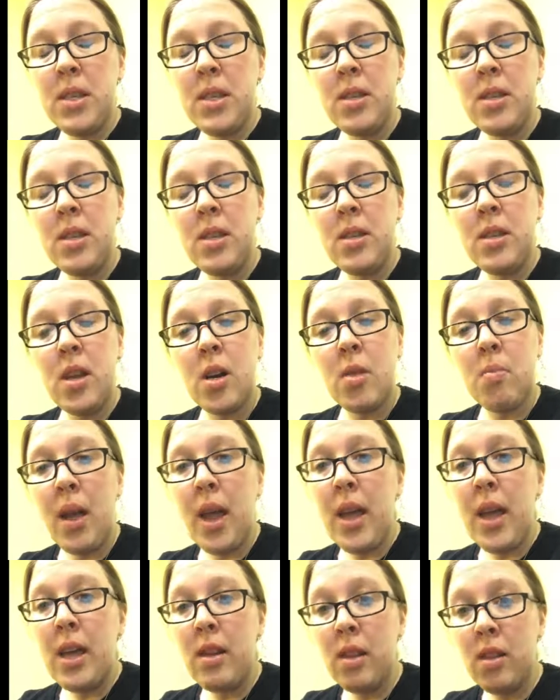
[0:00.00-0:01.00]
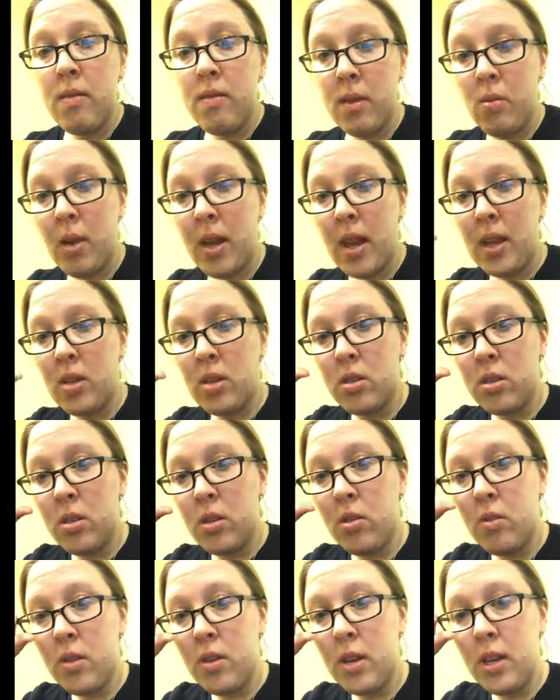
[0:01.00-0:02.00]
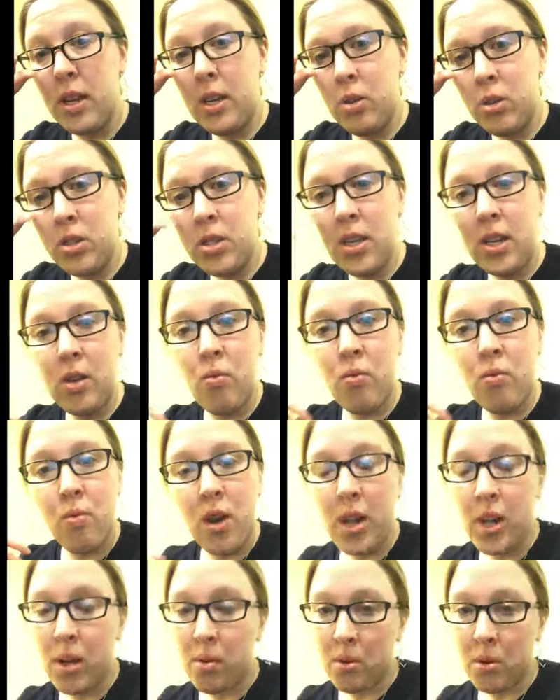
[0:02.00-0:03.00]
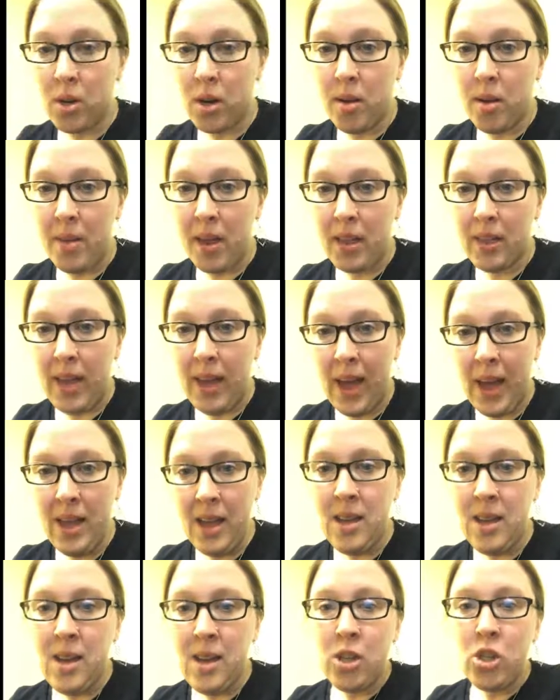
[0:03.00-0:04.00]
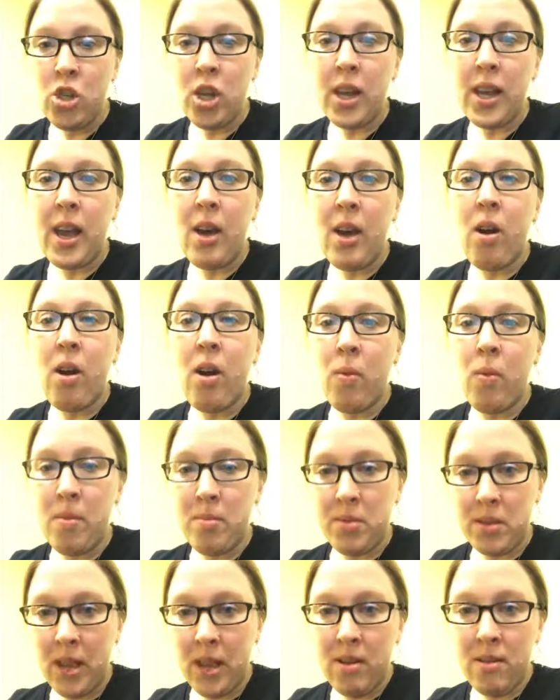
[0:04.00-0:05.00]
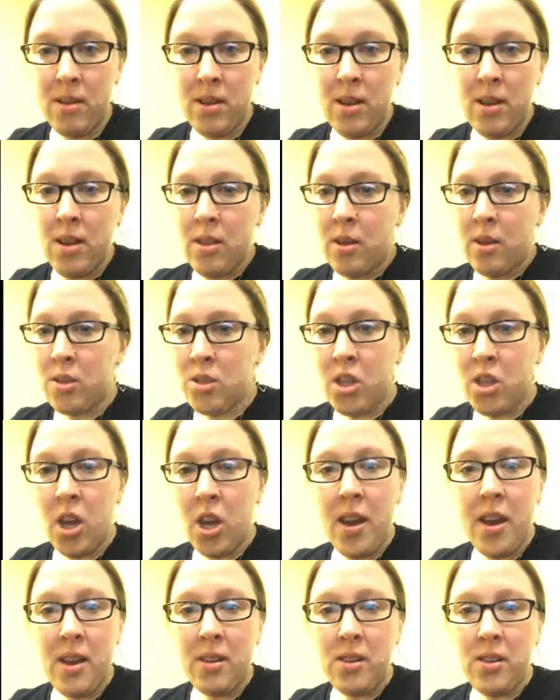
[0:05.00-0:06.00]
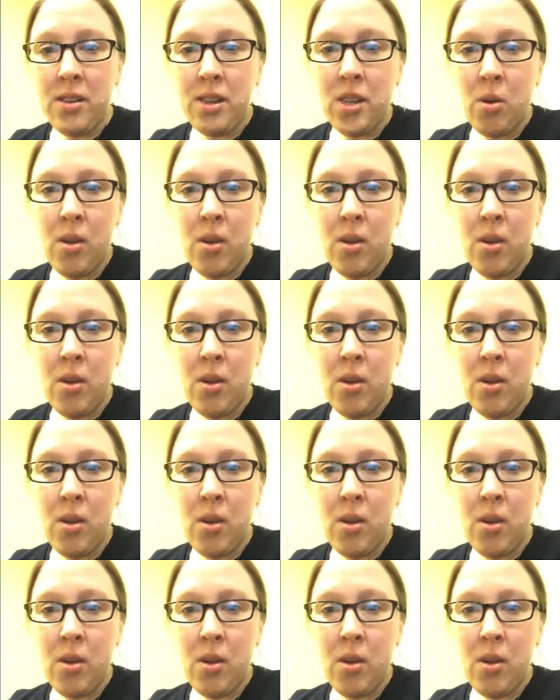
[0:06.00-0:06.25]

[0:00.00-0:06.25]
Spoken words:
businesses that are paying a living wage. And so if you're interested in running a program like that, check out our website. There's a ton else